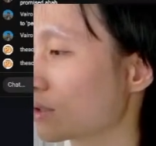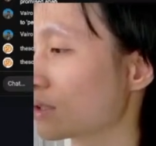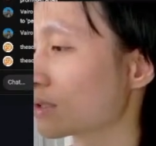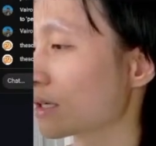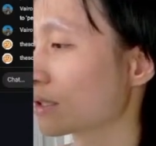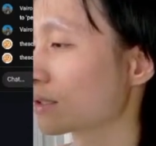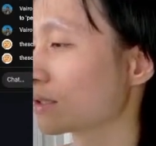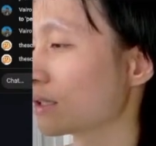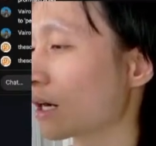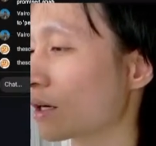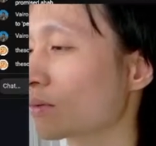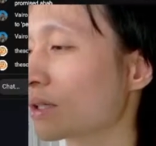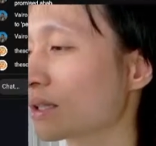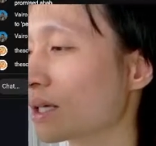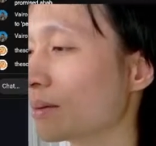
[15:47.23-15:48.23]
it's actually, I
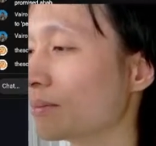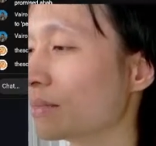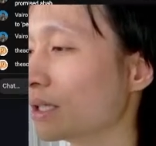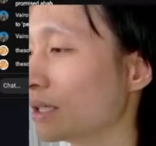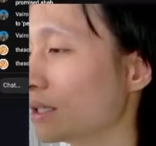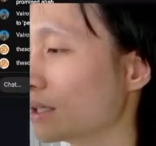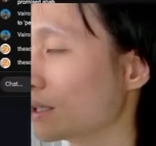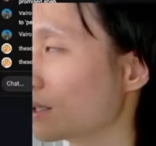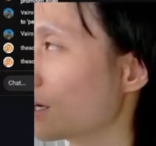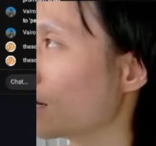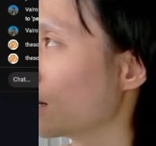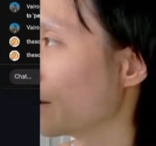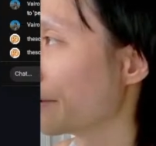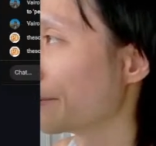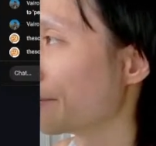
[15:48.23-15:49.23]
don't think they mean
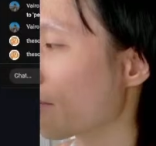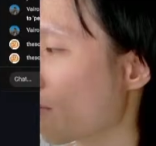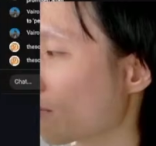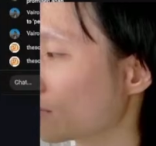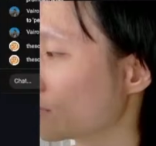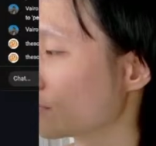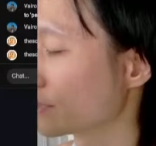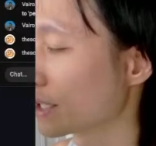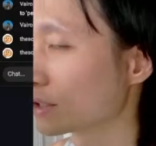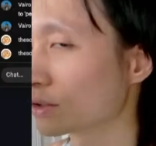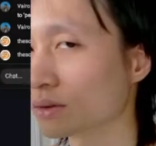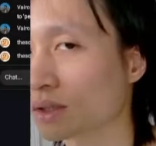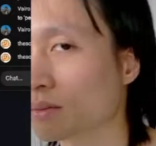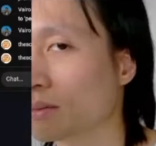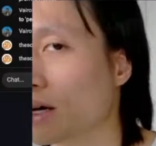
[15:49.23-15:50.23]

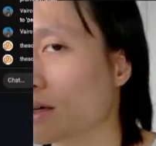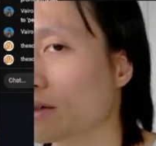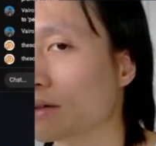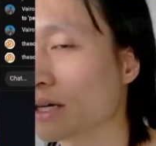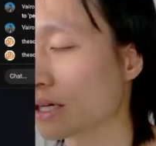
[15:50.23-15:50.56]
fine-tuning a model.